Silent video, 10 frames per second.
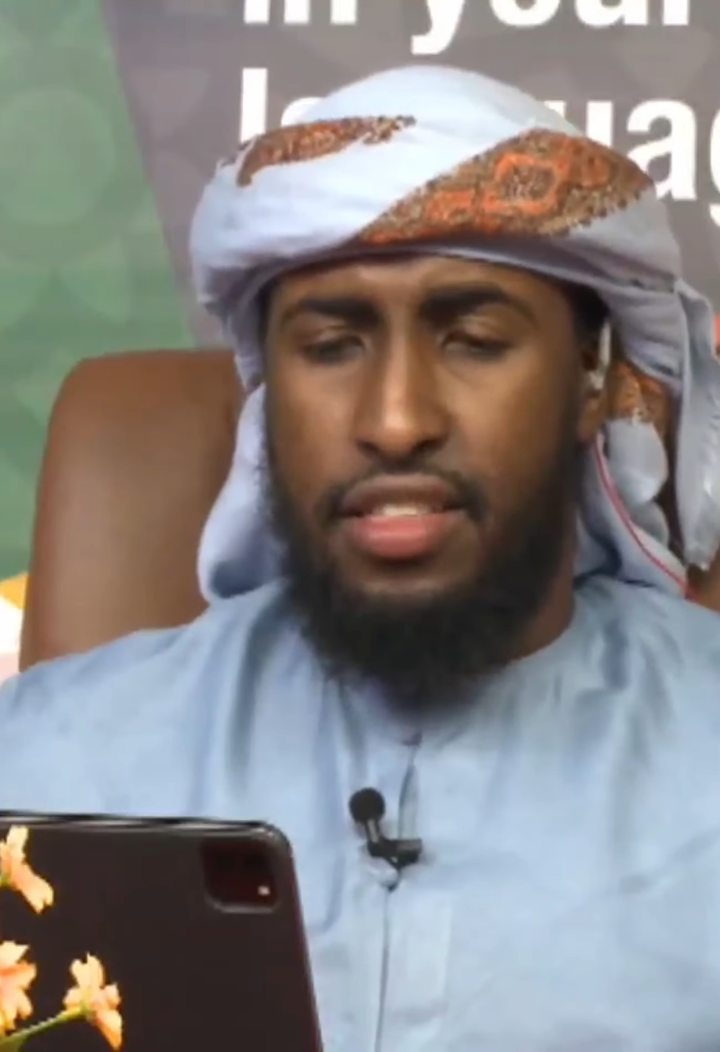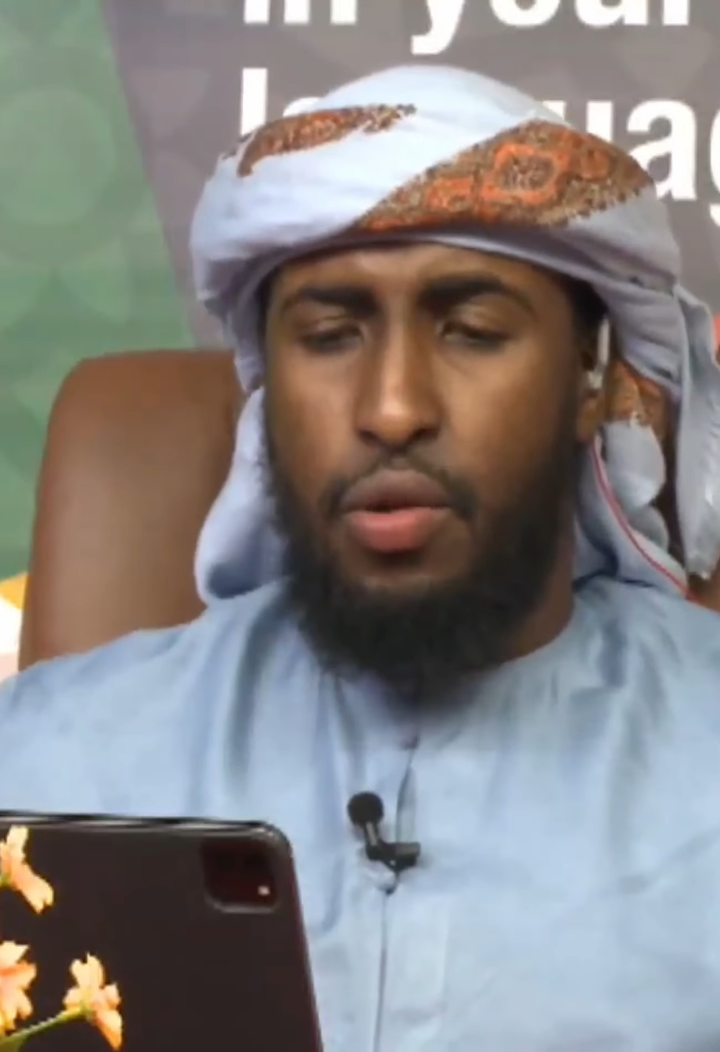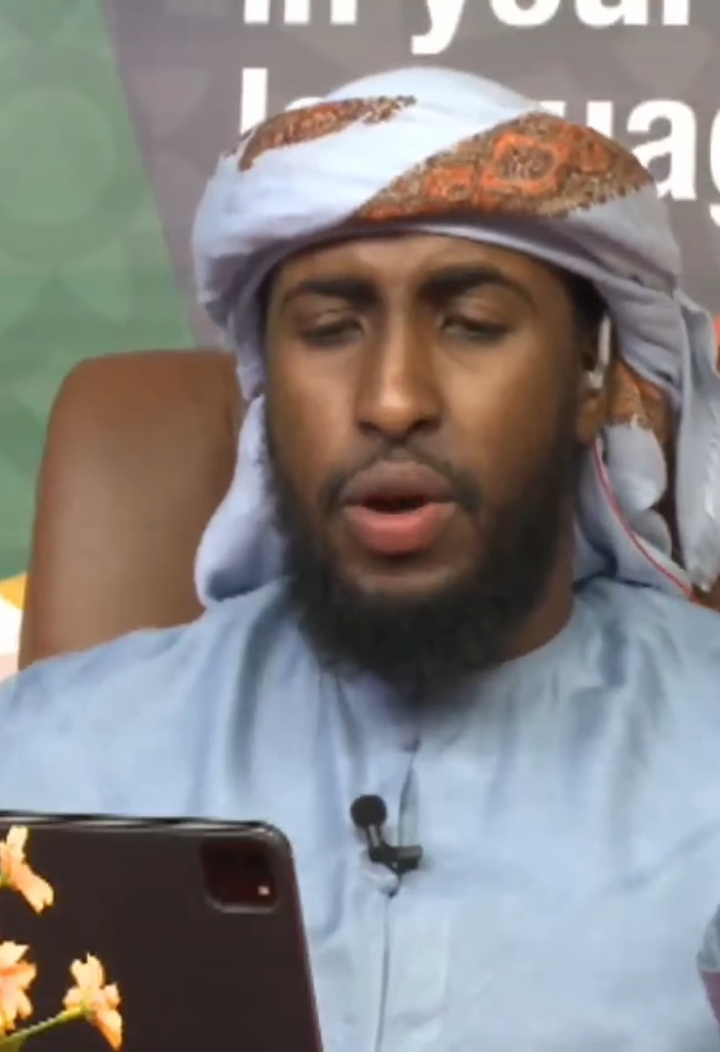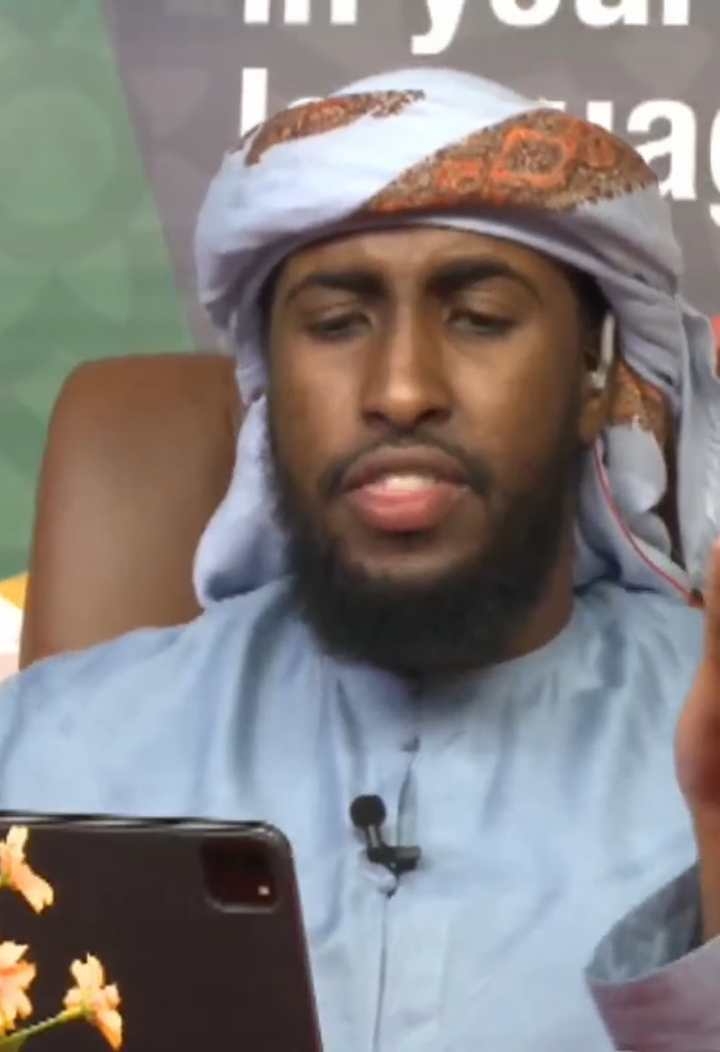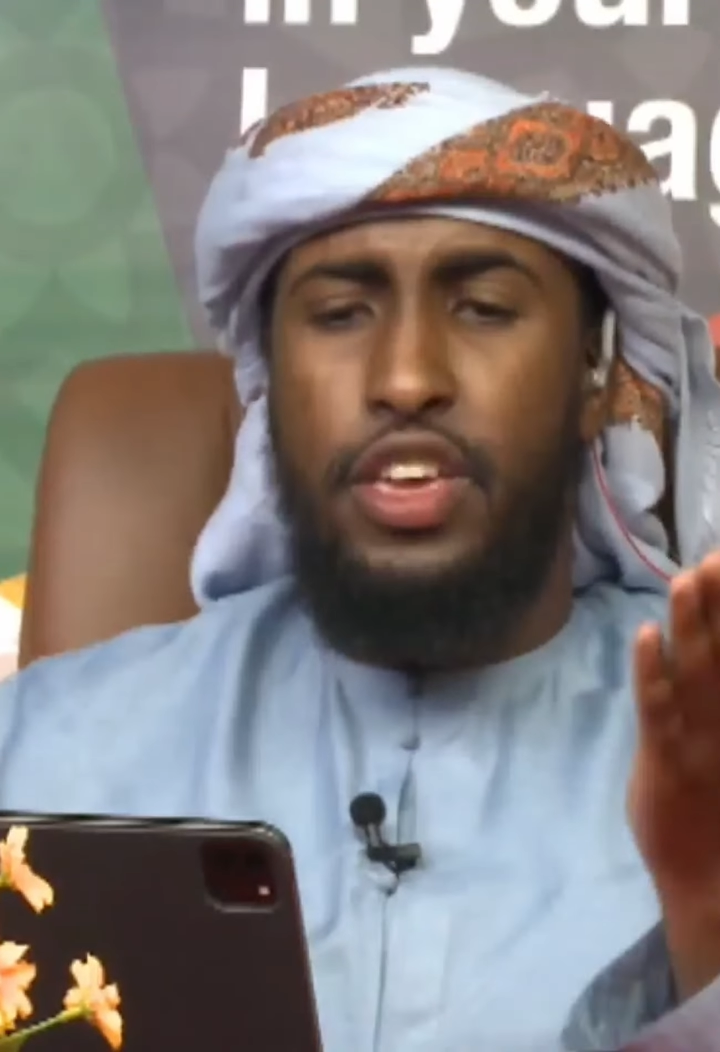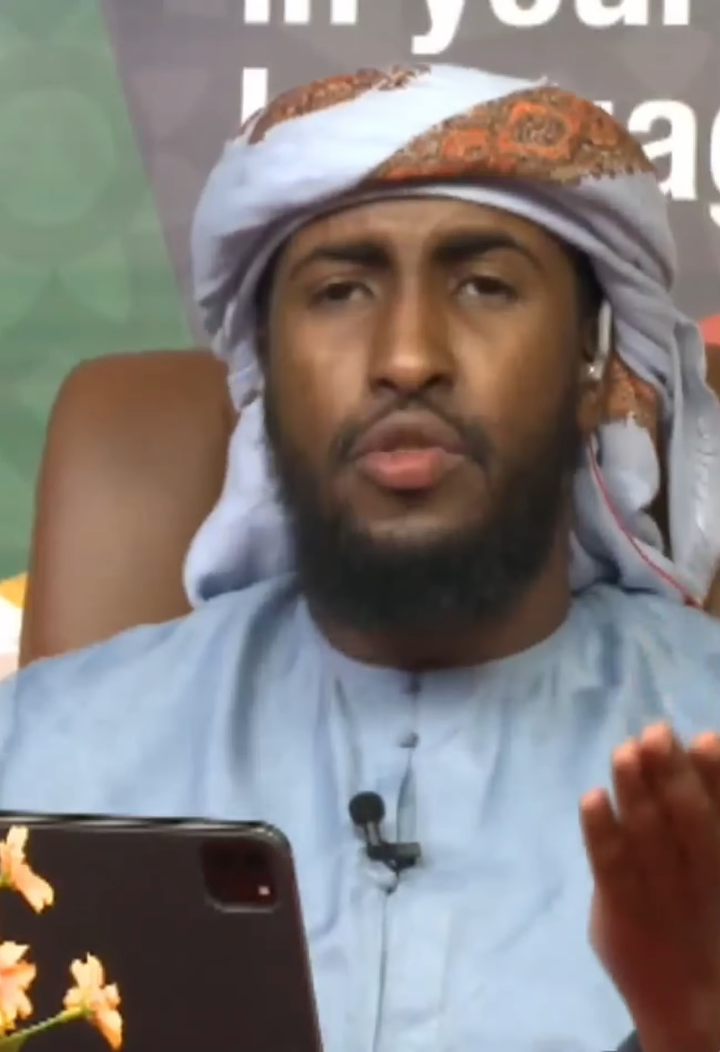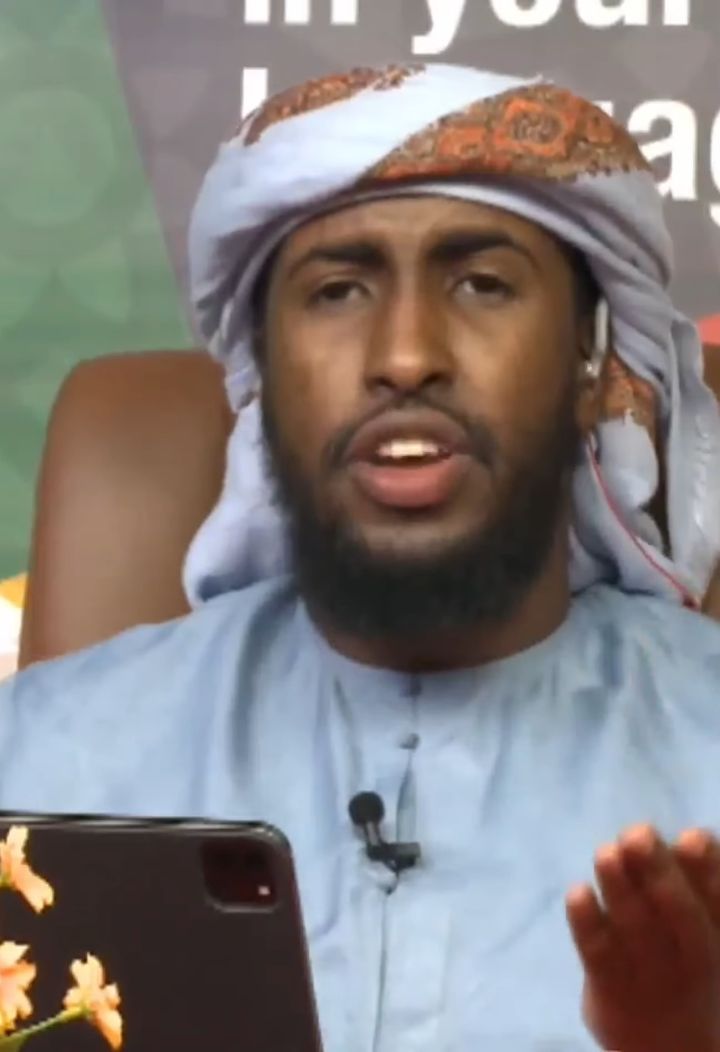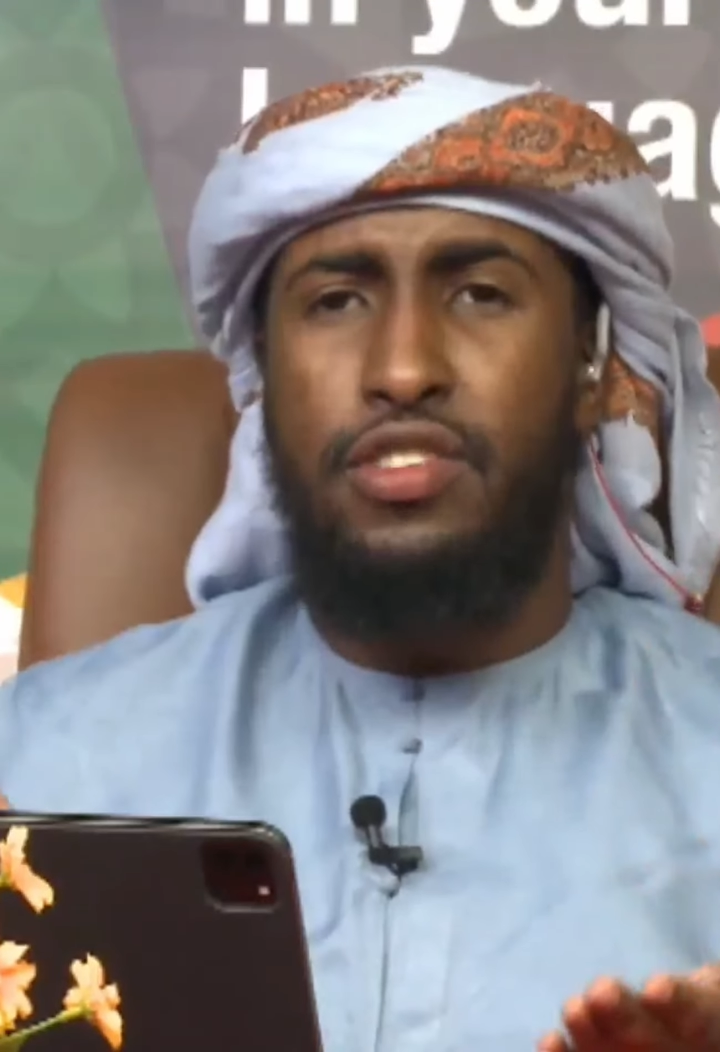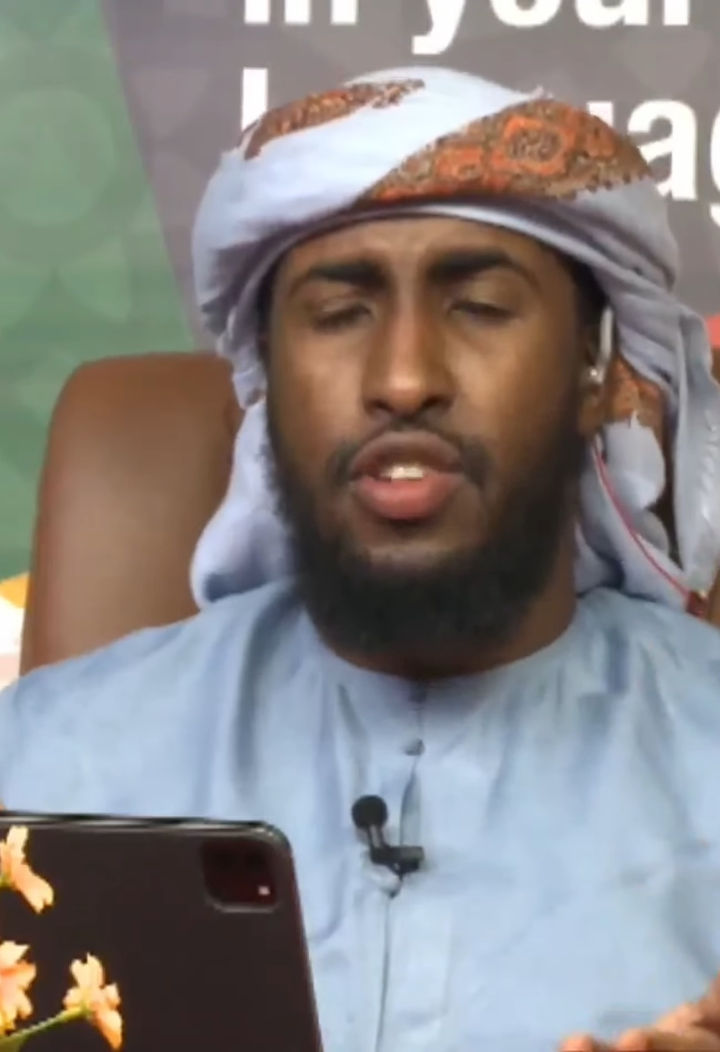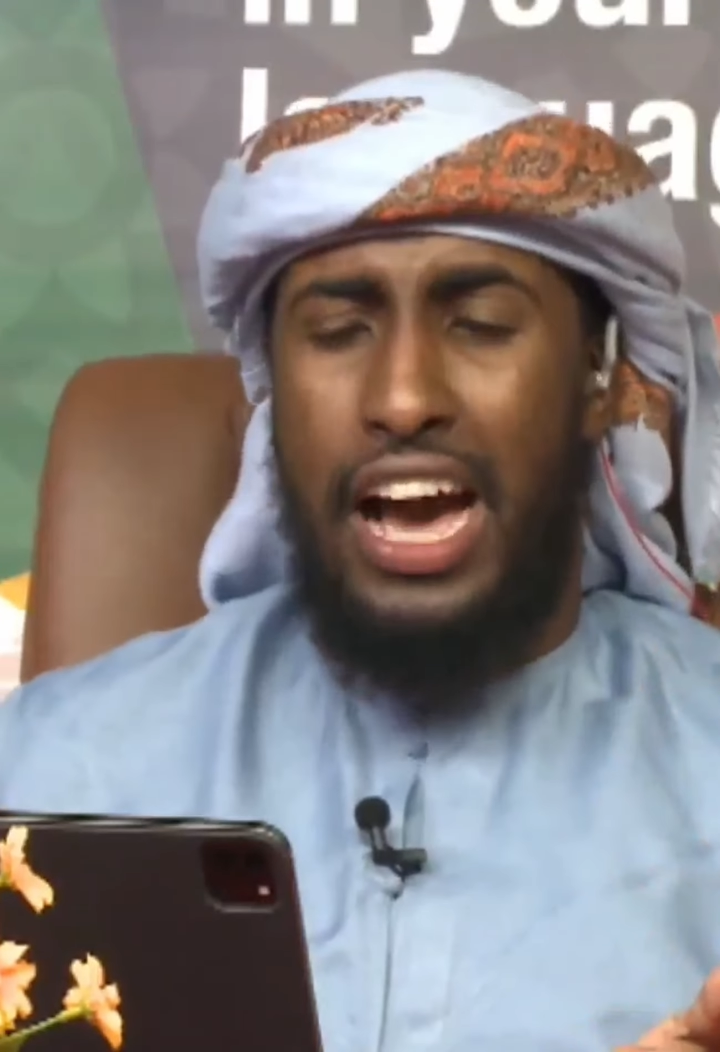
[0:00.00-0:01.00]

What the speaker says: The way that you raise